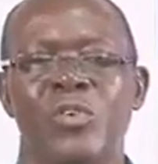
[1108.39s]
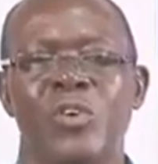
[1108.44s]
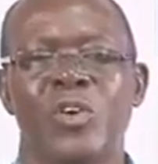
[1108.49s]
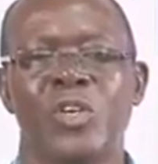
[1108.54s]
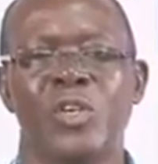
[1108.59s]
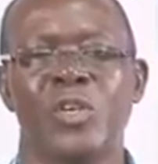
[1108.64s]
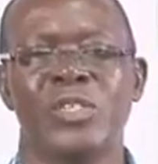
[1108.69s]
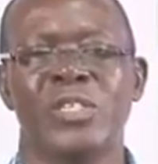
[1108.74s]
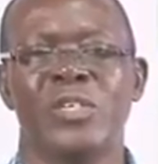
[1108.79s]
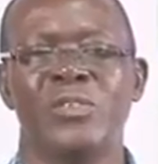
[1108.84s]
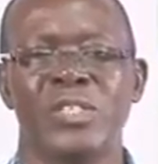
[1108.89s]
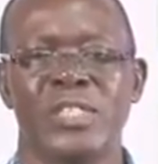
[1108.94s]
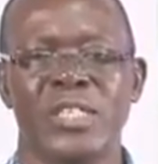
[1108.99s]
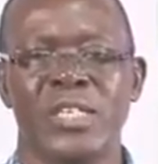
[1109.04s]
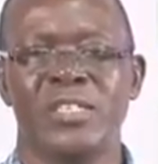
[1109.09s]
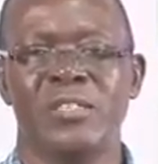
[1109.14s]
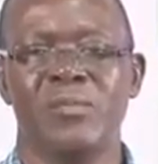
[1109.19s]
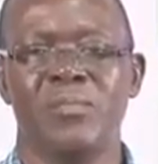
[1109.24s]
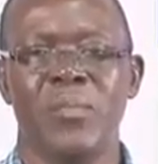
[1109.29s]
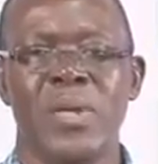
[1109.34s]
conduct a
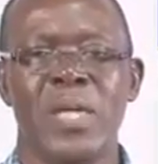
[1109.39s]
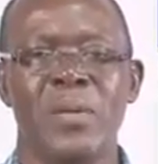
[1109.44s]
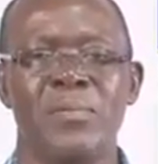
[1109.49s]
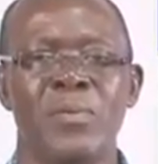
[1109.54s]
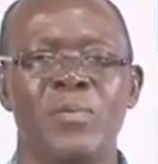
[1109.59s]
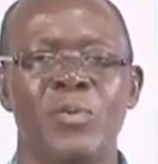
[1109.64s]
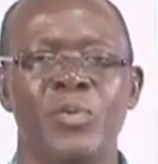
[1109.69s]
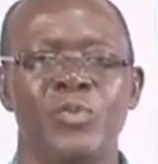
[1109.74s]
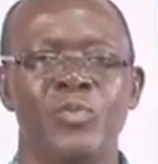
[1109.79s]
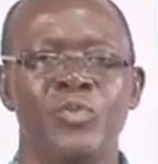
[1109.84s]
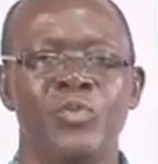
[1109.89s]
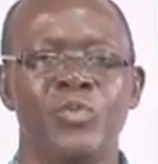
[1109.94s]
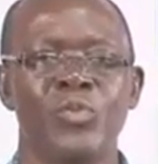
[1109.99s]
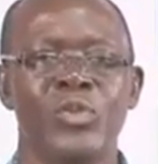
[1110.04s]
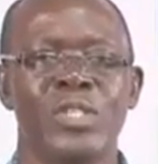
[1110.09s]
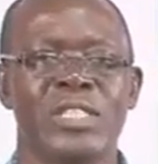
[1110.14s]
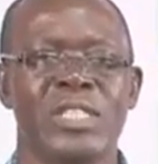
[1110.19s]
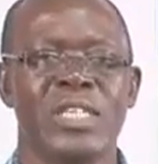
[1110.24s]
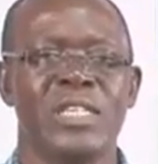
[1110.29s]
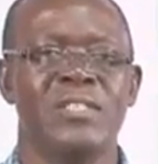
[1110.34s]
research, pay people to do
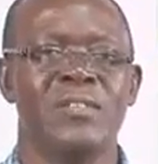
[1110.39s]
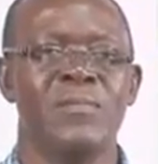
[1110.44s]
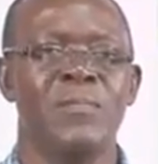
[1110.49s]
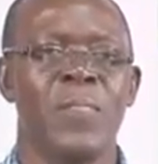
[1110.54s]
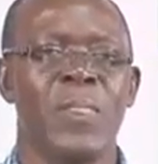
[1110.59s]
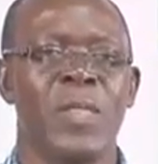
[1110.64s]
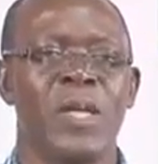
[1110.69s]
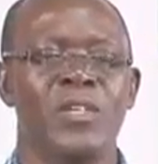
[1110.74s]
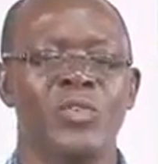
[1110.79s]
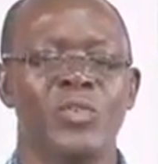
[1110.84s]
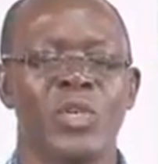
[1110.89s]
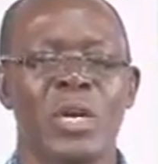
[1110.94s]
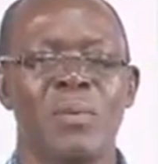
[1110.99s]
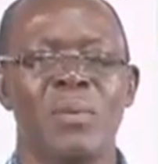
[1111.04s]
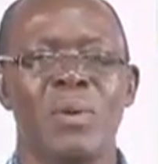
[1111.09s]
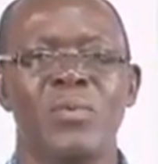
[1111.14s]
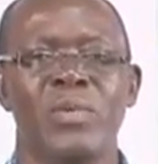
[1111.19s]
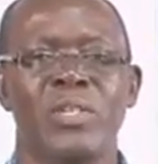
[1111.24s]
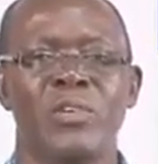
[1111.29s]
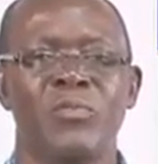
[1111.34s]
research, and to
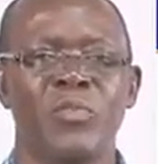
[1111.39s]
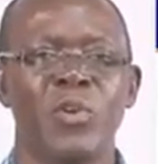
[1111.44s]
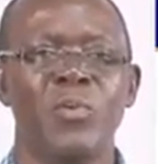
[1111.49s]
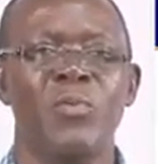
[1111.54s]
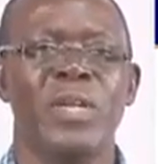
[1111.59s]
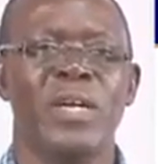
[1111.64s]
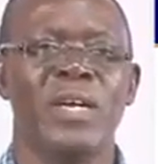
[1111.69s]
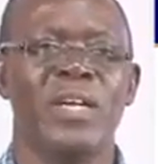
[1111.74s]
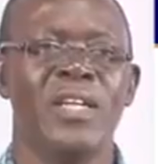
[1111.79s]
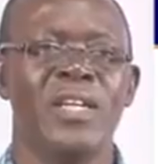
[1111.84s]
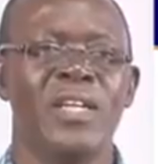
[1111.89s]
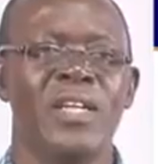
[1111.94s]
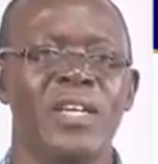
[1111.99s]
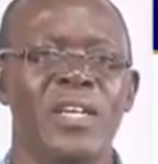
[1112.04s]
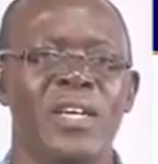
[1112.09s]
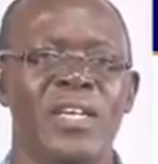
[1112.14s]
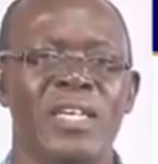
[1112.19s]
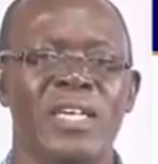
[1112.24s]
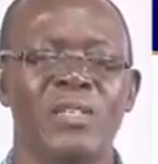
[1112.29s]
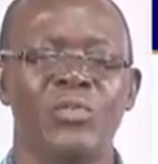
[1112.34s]
come up with a formula
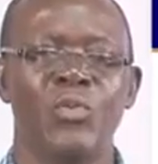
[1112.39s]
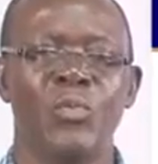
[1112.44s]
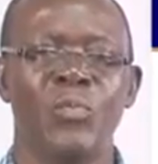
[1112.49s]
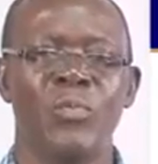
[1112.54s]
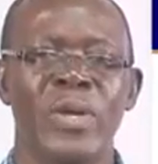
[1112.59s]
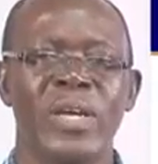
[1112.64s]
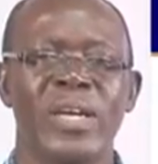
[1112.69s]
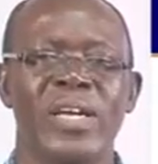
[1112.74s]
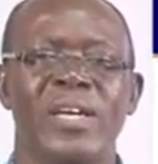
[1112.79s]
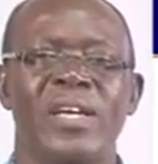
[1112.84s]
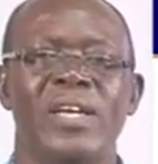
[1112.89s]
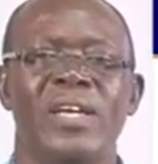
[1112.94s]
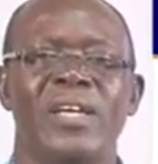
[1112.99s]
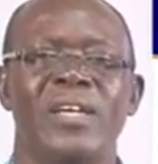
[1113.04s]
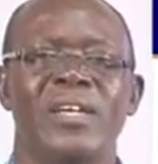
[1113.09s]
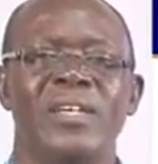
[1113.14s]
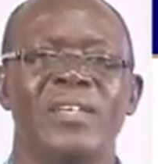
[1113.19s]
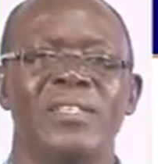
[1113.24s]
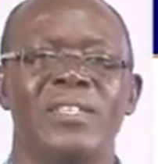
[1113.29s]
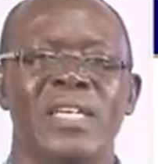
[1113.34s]
that will make
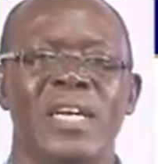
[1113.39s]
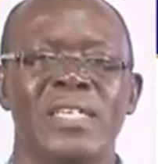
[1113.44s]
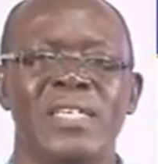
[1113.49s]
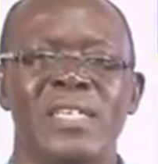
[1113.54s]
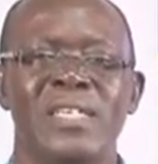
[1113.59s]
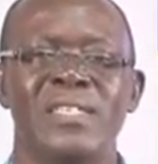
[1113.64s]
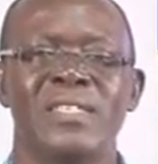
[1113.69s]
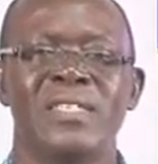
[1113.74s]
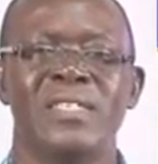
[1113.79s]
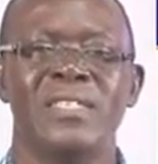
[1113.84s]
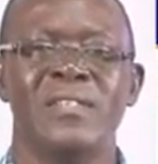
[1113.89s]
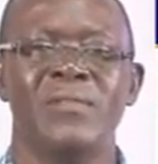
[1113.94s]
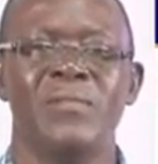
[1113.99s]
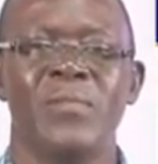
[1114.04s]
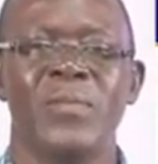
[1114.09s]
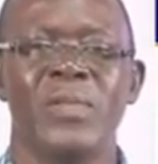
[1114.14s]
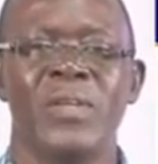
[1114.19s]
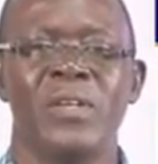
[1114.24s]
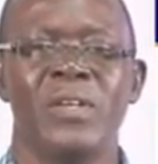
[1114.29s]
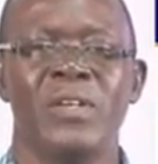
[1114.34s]
sardines
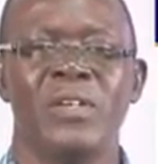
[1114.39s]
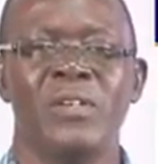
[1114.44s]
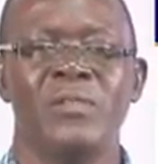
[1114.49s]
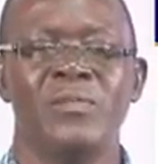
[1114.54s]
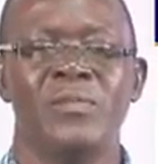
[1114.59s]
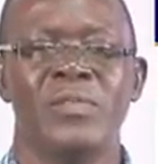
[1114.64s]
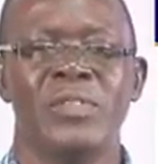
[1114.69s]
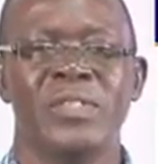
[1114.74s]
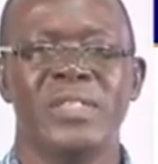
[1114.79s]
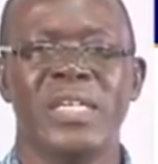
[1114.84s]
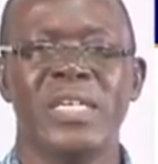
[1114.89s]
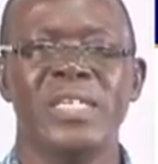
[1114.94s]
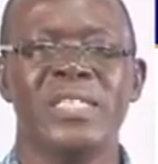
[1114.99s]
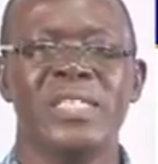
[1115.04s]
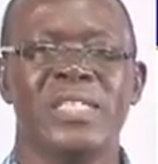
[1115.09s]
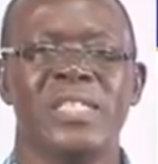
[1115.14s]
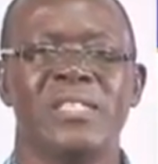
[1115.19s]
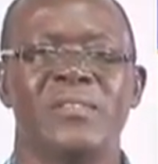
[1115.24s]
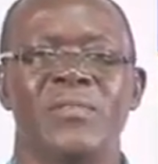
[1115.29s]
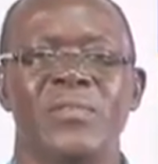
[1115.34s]

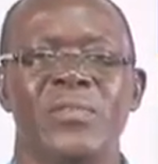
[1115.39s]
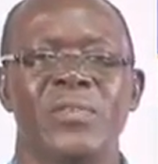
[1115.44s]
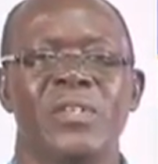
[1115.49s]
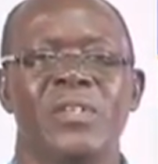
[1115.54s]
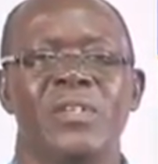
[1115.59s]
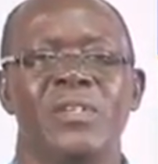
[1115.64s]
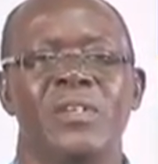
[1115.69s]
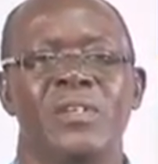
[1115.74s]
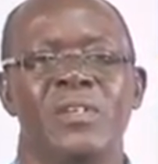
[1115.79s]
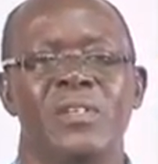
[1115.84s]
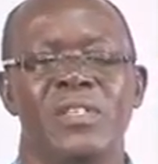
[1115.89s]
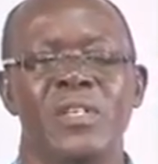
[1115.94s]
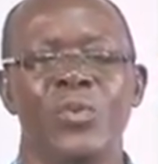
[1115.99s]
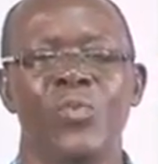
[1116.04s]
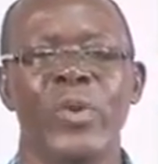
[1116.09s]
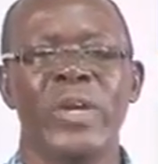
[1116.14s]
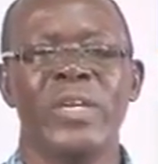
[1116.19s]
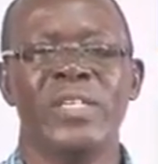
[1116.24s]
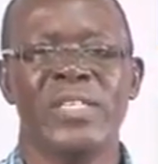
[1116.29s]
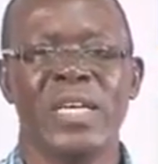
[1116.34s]
taste the
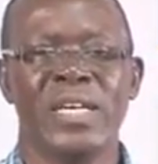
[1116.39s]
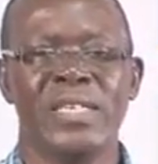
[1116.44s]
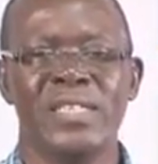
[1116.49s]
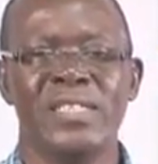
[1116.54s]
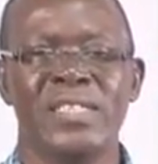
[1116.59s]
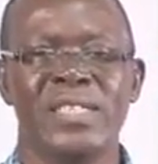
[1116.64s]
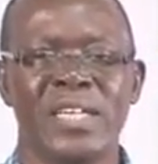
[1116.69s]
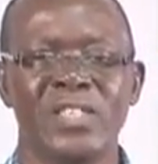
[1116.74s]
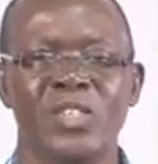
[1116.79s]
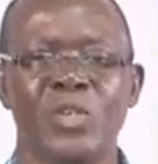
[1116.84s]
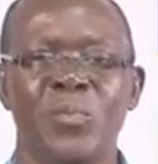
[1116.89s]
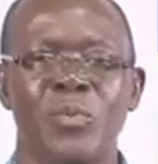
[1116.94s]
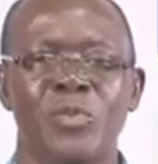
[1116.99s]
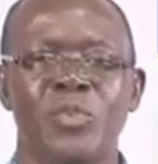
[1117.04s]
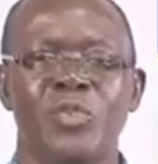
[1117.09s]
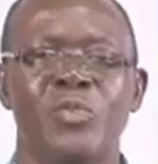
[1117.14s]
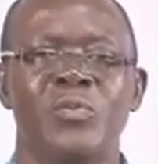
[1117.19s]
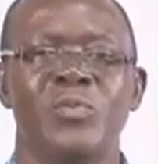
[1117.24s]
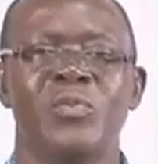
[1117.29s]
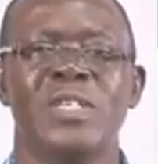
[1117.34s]
way sardines are
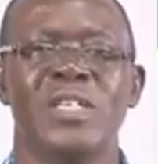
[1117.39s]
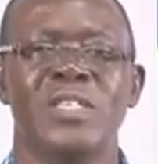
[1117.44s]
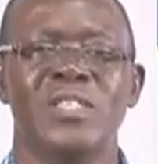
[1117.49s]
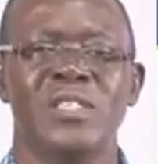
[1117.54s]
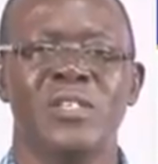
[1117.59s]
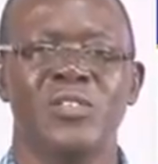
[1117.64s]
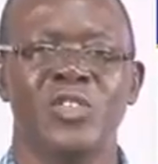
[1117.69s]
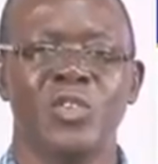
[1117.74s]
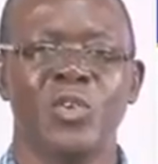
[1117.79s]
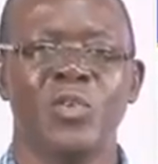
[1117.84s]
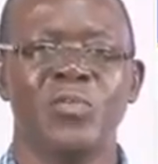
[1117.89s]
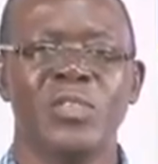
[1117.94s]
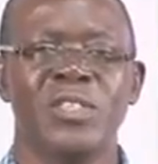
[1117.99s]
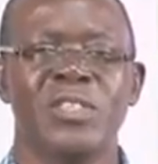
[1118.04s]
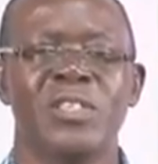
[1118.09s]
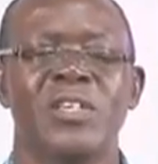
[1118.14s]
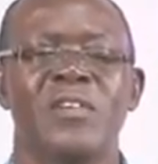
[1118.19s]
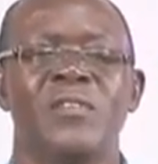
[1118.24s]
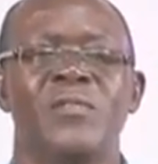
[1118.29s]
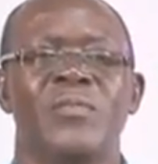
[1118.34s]
supposed to taste,
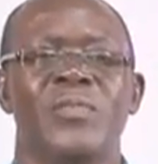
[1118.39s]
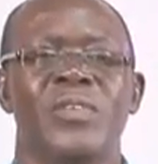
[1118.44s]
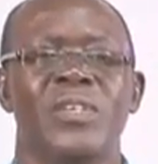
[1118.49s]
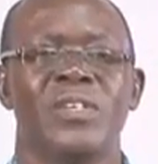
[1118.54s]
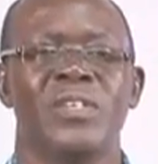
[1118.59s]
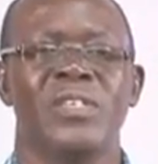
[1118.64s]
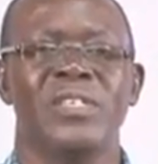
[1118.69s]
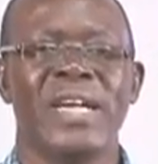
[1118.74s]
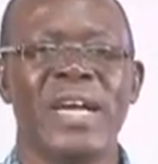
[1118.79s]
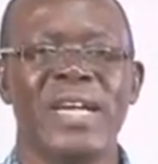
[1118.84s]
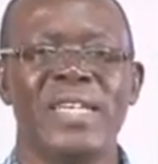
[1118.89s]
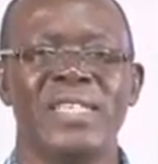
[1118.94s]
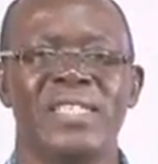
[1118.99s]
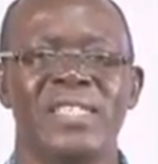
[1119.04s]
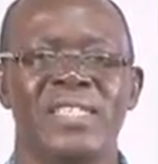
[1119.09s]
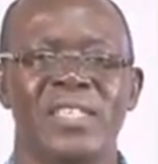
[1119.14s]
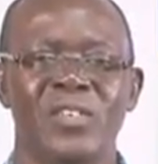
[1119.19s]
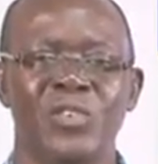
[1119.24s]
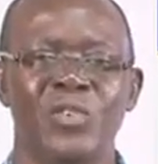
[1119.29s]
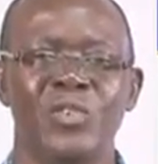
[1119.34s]
soft,
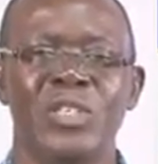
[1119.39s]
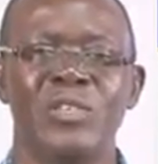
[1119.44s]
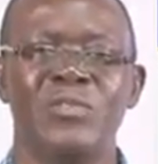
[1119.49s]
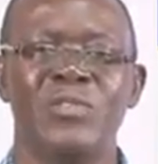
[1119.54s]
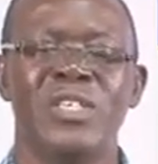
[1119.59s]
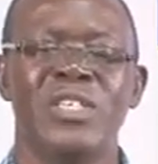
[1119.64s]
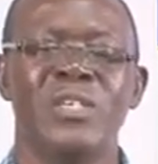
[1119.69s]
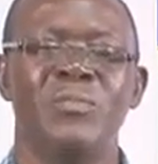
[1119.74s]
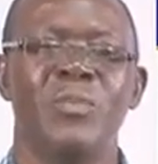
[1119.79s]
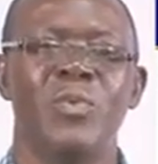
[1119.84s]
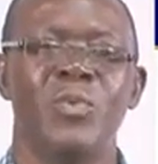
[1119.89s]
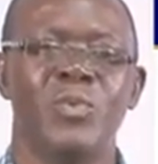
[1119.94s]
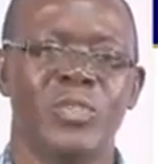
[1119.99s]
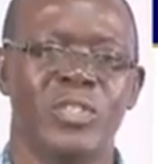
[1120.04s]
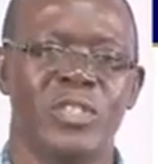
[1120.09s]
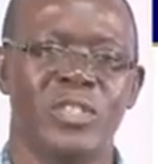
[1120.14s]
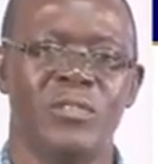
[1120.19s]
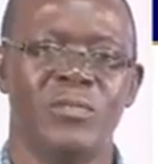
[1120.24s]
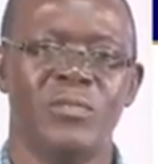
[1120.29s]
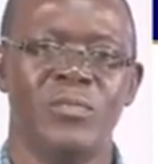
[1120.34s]
nice, including even the
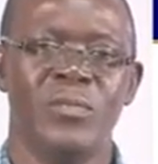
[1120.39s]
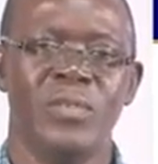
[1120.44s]
bones.